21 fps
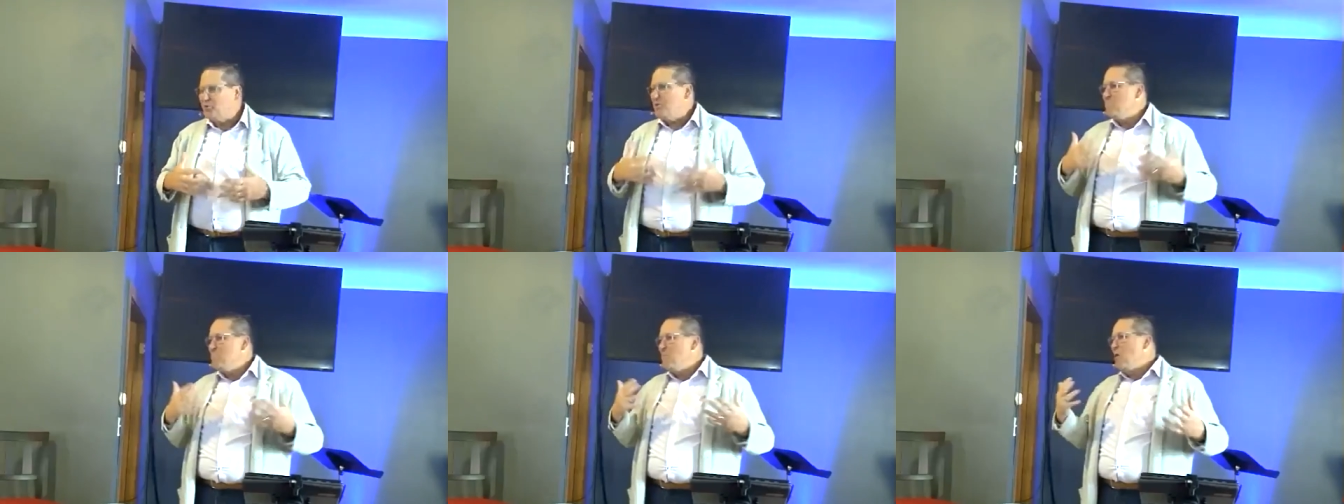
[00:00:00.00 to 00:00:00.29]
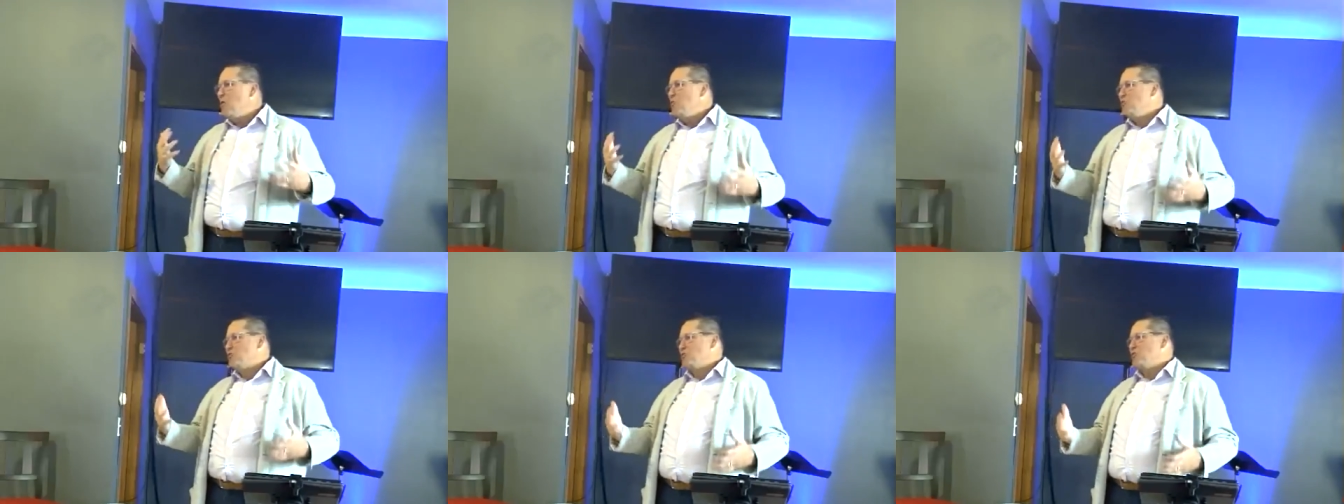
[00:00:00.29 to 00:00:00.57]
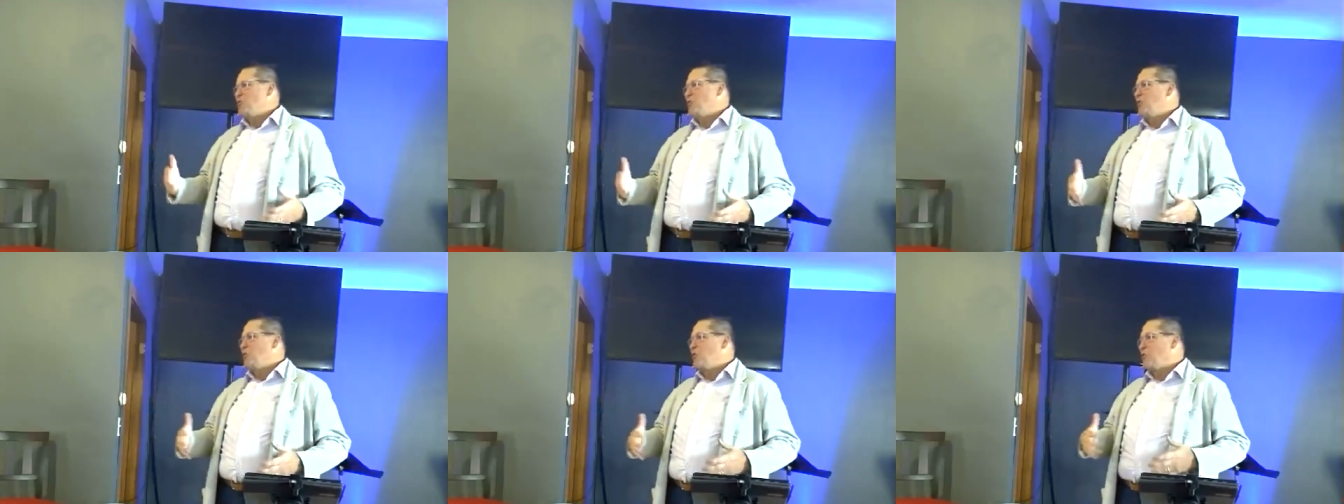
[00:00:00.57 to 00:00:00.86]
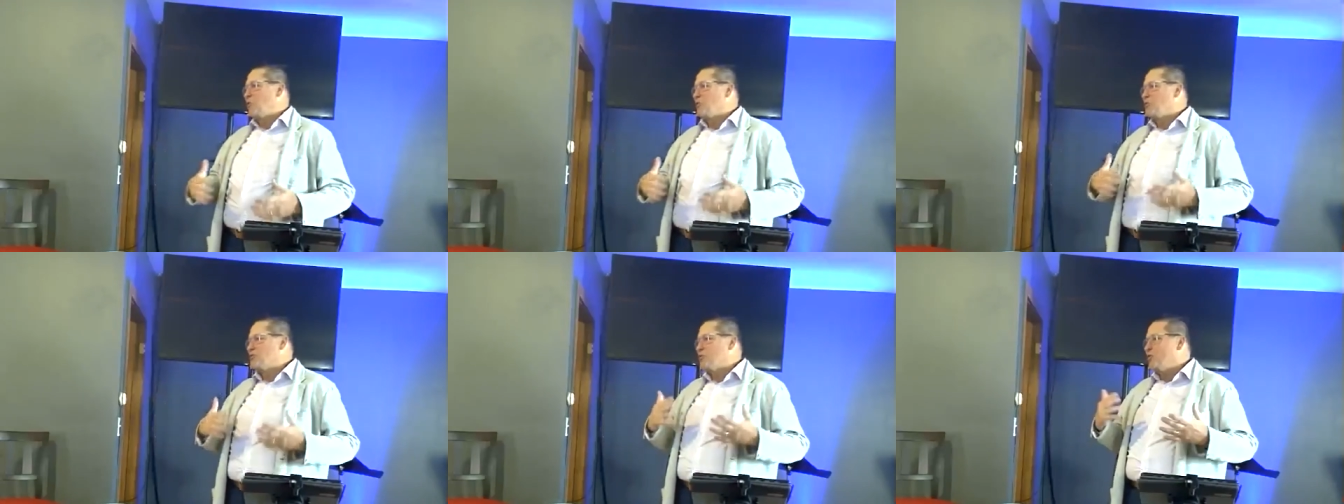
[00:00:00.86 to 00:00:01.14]
emotional
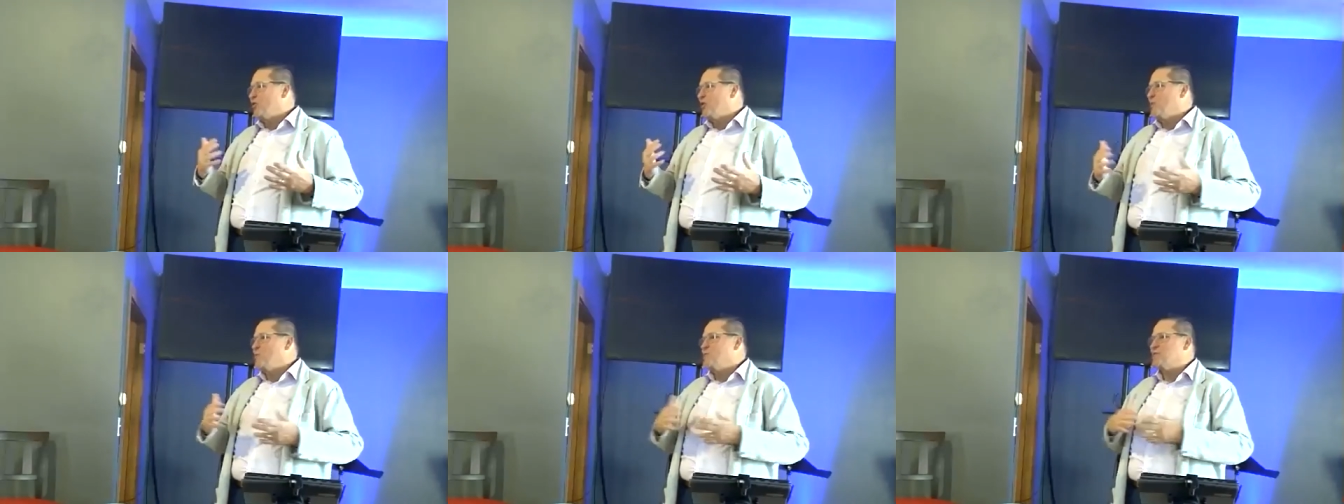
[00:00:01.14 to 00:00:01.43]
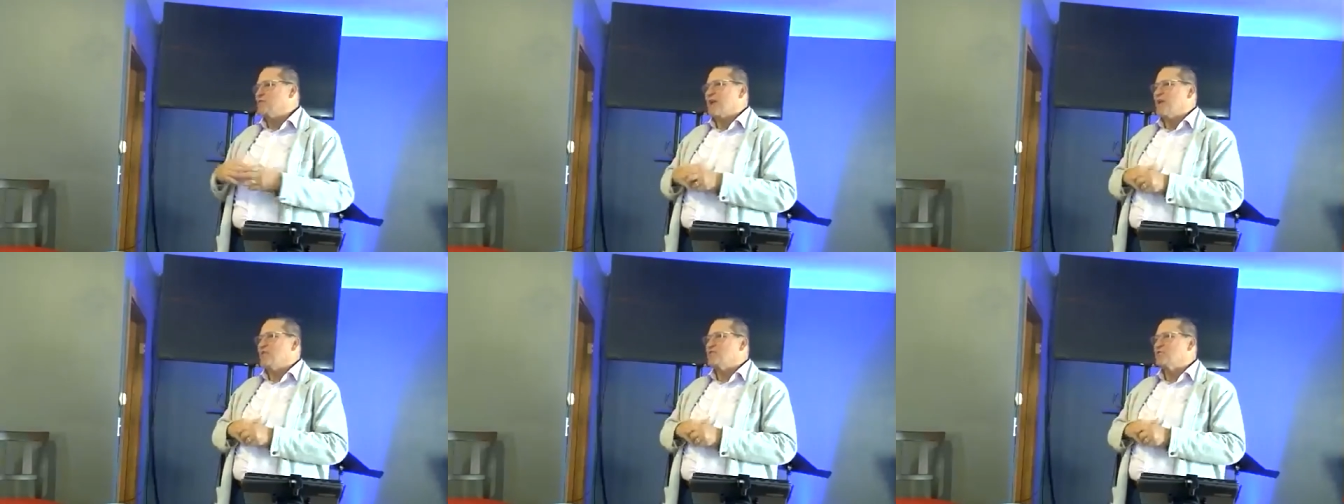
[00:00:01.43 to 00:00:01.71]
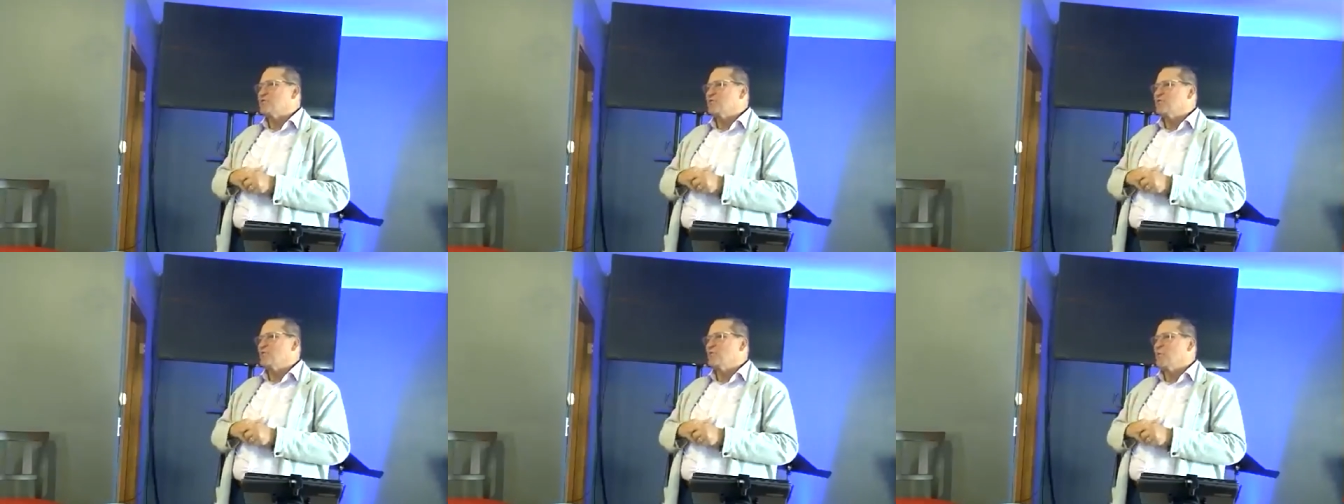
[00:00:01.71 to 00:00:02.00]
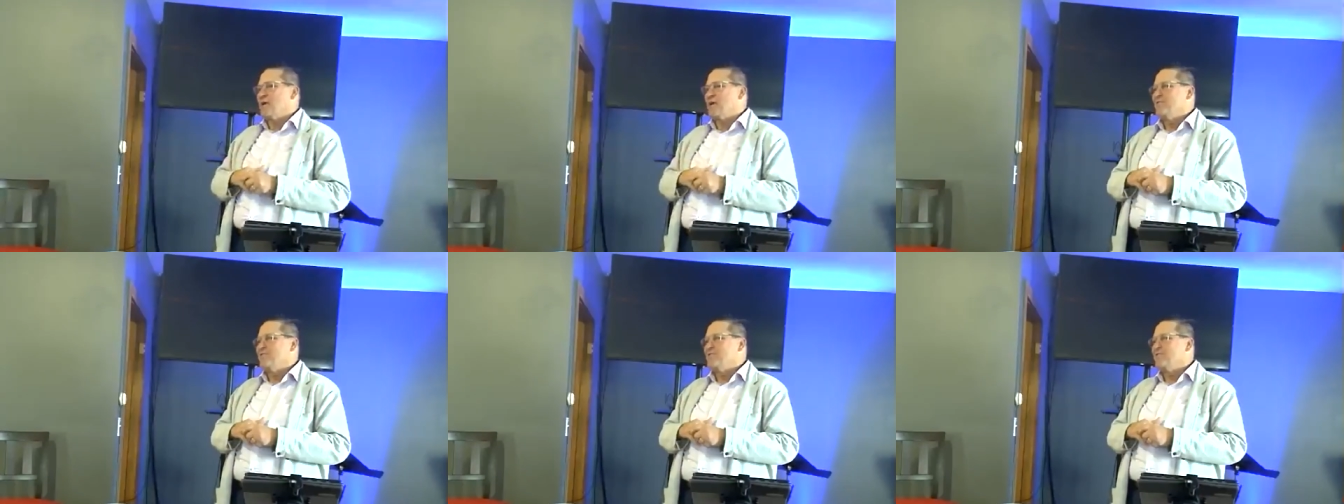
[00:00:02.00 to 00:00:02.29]
or circumstantial
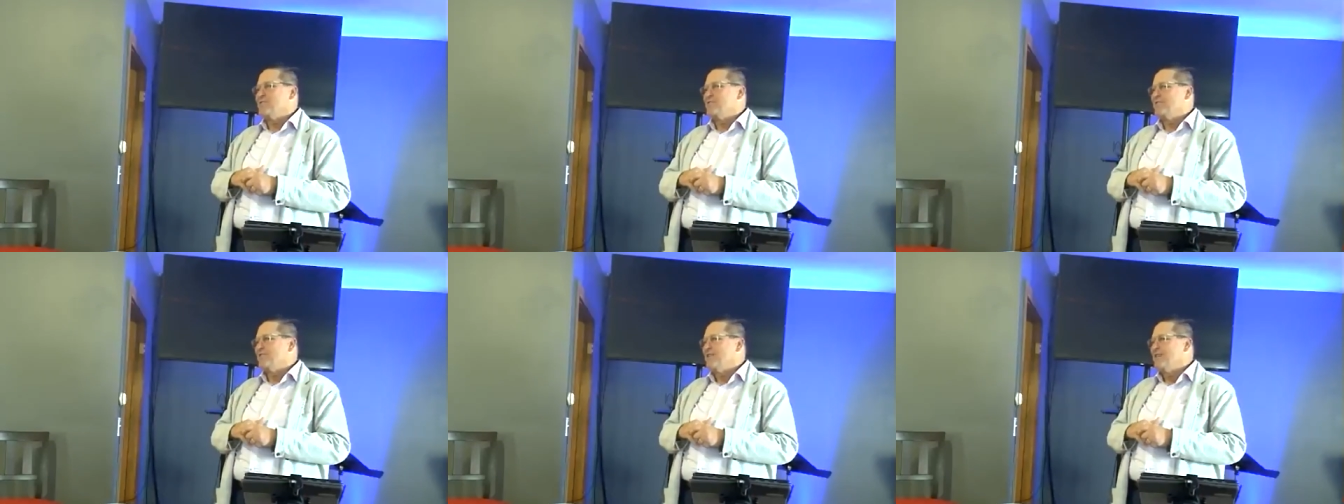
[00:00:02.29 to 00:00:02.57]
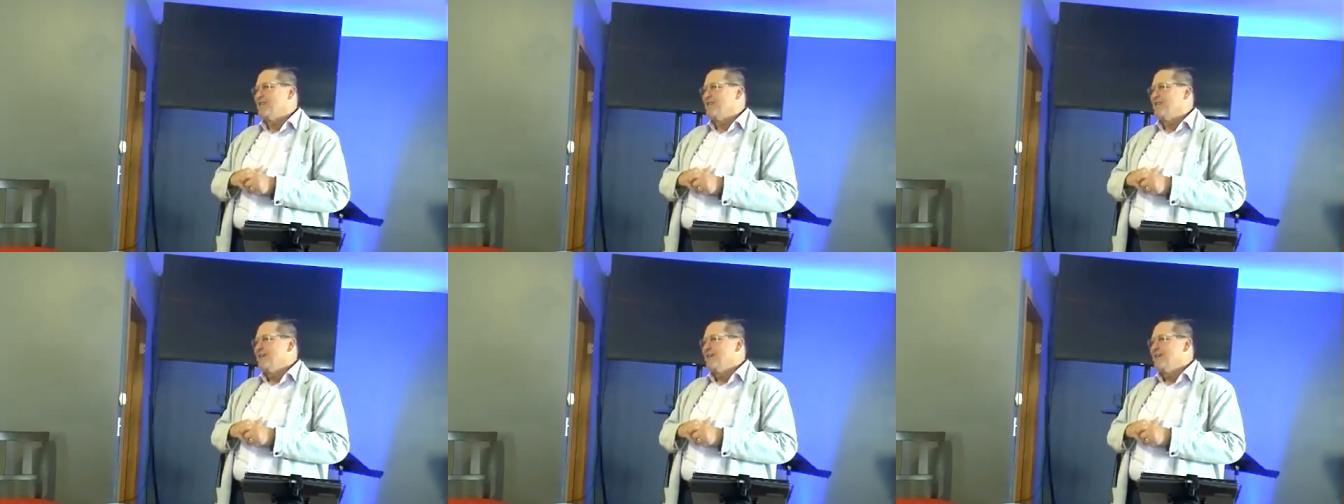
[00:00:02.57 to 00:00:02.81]
wins.